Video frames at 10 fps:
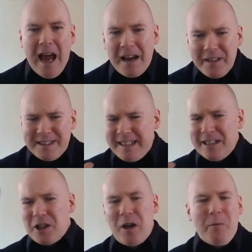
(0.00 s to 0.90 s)
At this
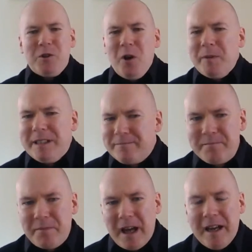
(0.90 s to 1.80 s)
stage, I would normally
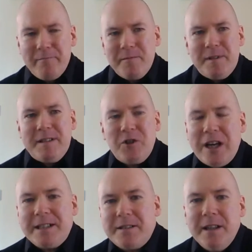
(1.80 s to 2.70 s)

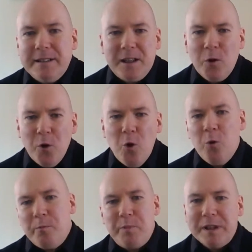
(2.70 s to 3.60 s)
suggest that
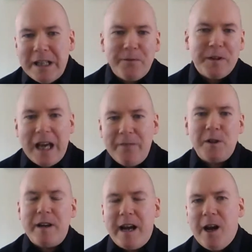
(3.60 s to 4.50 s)
although belief in
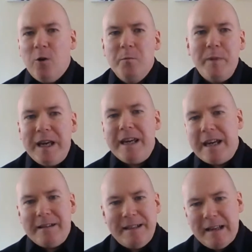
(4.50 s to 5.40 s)
heaven and hell
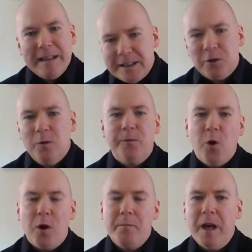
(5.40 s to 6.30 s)
may, in a literal
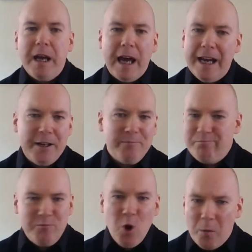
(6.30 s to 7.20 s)
form,
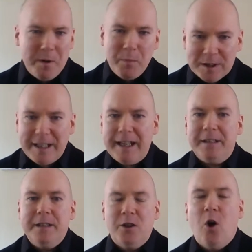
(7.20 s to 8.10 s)
not be
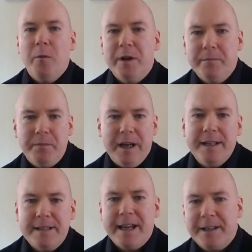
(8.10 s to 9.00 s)
particularly common
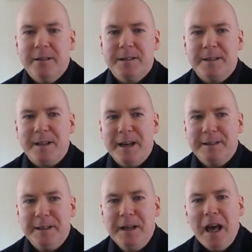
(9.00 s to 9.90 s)
in secular
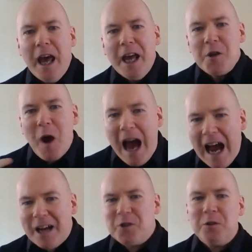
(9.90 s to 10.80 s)
society, you
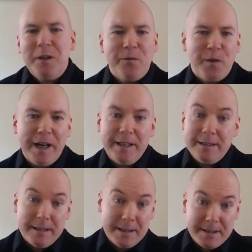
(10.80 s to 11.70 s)
actually
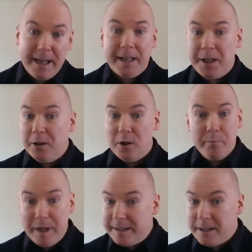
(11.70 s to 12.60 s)
find secular
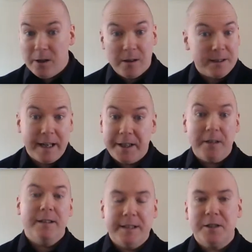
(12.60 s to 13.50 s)
media or
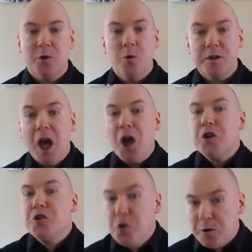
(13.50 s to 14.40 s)
secular discourse
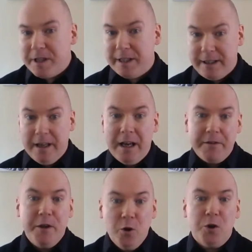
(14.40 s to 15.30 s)
using
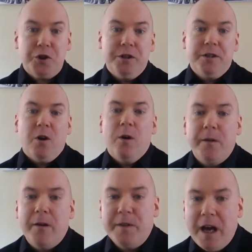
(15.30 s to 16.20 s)
the notions
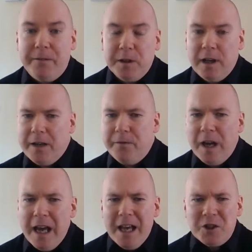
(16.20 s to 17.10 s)
of the afterlife.
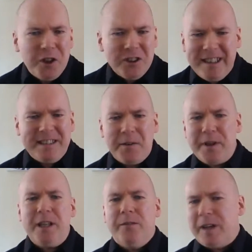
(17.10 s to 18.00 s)
So you just need to
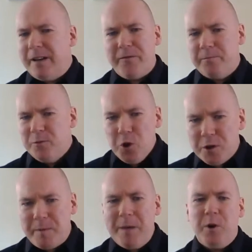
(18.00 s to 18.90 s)
think of kind of
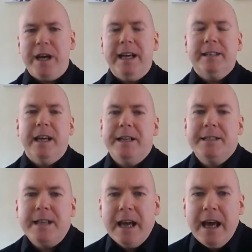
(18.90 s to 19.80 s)
newspaper
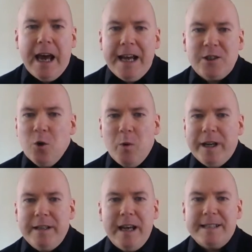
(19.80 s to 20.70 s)
headlines. So
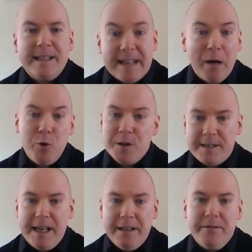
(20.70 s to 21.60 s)
when Saddam
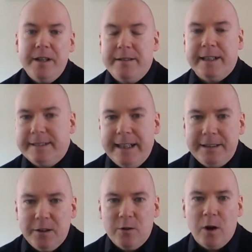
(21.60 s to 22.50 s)
Hussein, the
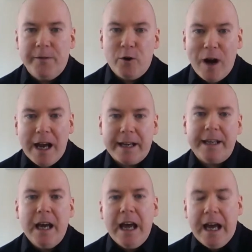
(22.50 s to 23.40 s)
dictator of Iraq,
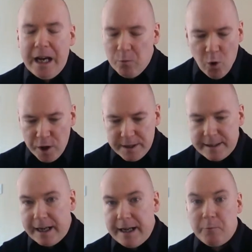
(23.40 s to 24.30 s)

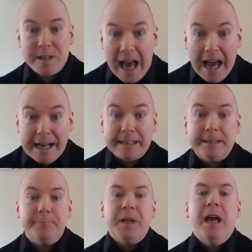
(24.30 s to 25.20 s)
was hanged,